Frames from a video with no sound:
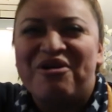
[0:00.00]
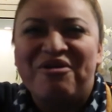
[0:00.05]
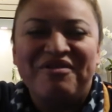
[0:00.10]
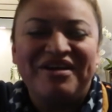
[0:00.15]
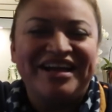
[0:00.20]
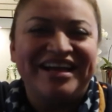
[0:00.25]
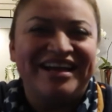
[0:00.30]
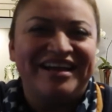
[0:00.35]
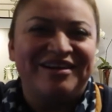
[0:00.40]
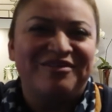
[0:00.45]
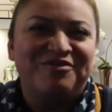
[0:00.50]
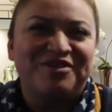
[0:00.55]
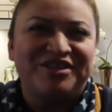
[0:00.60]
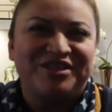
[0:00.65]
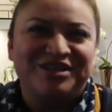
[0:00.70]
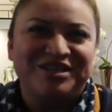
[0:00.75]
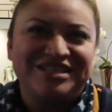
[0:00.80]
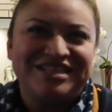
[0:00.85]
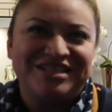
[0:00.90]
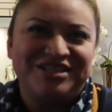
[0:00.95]
go hmm. ahead of what
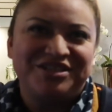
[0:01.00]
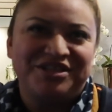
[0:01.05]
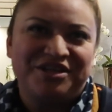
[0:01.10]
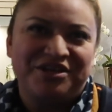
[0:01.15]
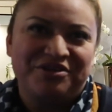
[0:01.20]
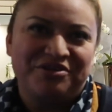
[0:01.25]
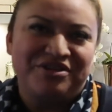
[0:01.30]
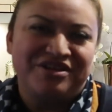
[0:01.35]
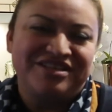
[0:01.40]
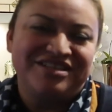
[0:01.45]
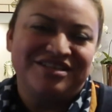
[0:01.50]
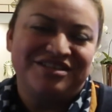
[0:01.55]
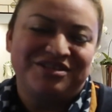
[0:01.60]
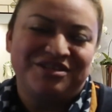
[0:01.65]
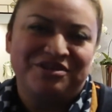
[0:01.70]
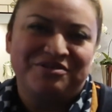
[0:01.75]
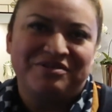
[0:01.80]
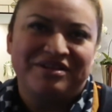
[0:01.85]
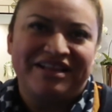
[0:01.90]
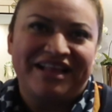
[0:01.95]
they're teaching you. They're
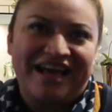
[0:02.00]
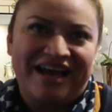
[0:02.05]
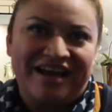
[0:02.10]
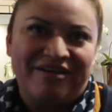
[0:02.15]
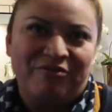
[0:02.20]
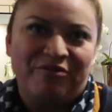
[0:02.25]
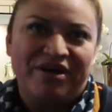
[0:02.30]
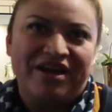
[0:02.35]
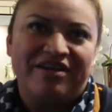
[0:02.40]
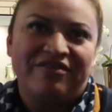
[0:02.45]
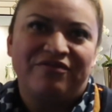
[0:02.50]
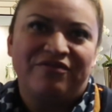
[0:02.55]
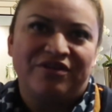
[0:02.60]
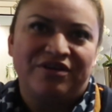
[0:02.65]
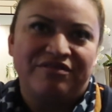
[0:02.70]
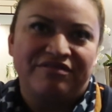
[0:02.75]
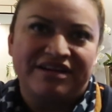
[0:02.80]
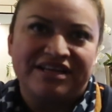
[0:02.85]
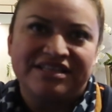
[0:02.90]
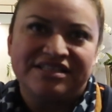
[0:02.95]
teaching you in that way for
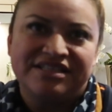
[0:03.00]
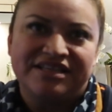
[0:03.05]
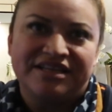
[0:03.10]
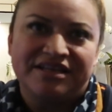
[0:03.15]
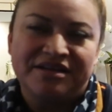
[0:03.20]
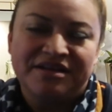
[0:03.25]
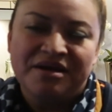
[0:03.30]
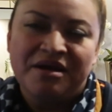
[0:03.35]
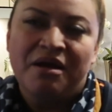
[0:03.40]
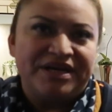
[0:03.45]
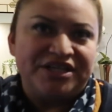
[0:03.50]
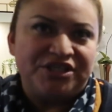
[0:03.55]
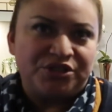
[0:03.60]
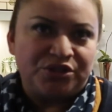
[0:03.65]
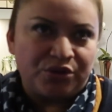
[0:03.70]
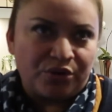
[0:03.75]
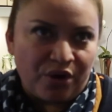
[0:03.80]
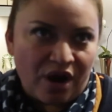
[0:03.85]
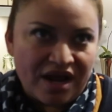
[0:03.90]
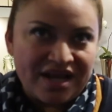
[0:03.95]
a reason. But
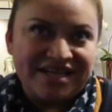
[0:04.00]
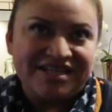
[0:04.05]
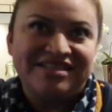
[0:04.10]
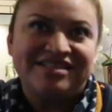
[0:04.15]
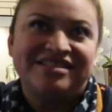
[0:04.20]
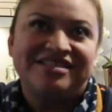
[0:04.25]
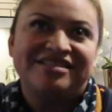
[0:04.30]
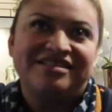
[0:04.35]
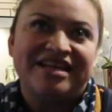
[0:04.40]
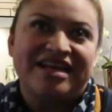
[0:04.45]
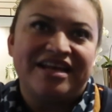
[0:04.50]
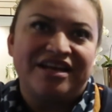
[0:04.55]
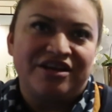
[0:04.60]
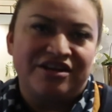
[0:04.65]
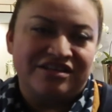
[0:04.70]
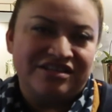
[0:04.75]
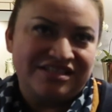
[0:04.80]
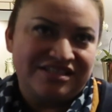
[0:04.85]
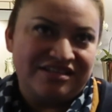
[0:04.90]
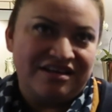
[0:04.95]
trust in
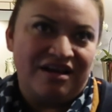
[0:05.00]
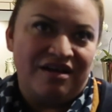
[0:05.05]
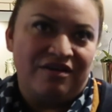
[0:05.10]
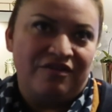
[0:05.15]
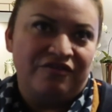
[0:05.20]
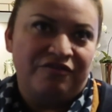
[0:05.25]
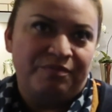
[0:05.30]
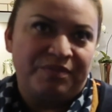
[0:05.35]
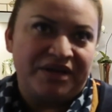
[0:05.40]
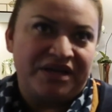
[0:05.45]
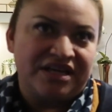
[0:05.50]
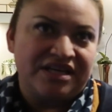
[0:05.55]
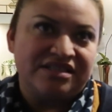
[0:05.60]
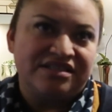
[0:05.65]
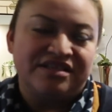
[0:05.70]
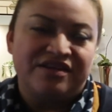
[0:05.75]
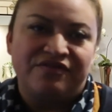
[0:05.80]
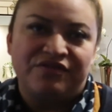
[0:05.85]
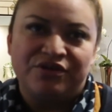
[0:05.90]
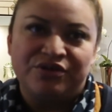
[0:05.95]
yourself
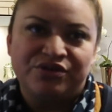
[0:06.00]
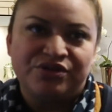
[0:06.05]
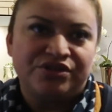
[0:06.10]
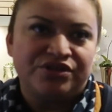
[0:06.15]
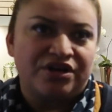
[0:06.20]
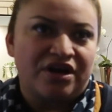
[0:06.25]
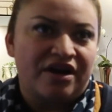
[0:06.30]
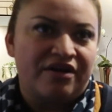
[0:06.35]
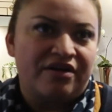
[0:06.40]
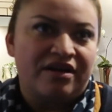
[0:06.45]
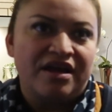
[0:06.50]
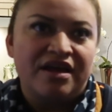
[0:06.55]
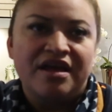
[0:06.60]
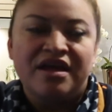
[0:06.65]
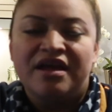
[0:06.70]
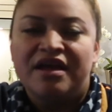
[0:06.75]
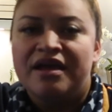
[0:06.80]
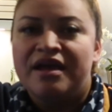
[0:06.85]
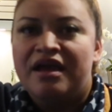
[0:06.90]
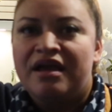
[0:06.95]
because if you start
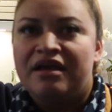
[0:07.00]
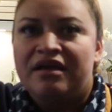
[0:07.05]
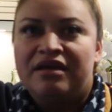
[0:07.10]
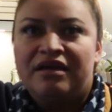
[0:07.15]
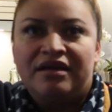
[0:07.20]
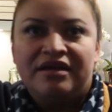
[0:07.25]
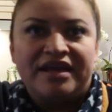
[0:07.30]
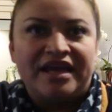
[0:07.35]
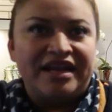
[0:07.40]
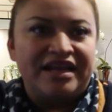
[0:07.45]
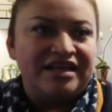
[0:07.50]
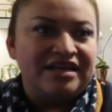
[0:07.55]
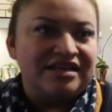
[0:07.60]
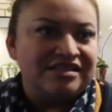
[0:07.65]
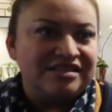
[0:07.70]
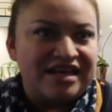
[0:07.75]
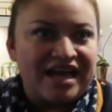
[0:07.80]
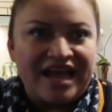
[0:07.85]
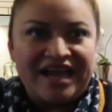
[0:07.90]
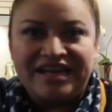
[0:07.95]
getting
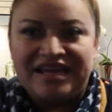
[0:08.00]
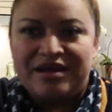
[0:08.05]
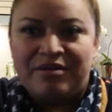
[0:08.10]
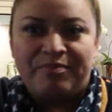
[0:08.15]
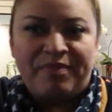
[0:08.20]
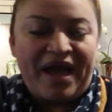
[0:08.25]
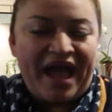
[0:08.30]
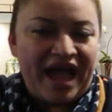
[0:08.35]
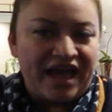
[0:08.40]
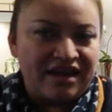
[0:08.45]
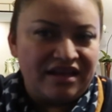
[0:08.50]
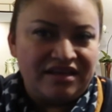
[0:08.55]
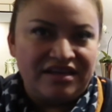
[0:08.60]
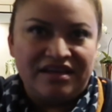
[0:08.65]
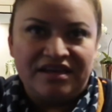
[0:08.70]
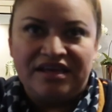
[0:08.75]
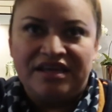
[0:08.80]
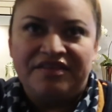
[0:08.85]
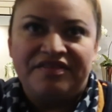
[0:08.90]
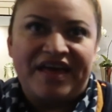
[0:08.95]
anxiety and
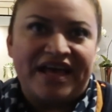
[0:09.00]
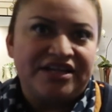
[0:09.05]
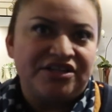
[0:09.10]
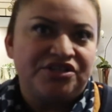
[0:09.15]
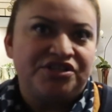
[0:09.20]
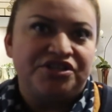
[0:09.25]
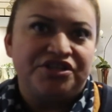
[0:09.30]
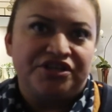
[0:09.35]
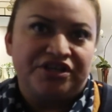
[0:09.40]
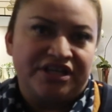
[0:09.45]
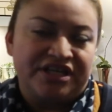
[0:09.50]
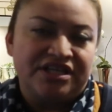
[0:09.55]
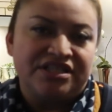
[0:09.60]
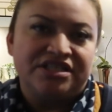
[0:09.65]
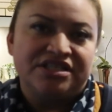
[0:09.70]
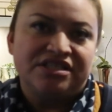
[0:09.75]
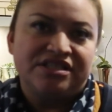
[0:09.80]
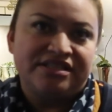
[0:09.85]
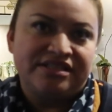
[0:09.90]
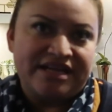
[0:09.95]
panicking, that's you're gonna
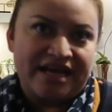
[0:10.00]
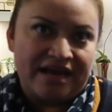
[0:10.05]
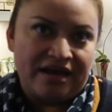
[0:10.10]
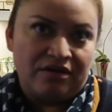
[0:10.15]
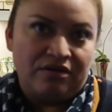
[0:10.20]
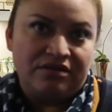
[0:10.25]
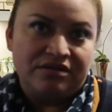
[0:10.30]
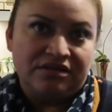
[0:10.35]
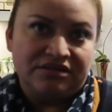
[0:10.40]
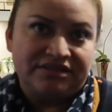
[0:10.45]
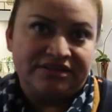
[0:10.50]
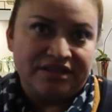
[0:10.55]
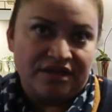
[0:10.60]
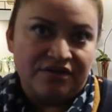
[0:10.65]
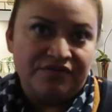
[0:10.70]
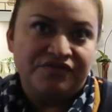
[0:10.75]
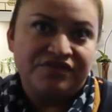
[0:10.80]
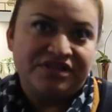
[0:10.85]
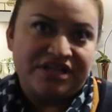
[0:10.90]
just self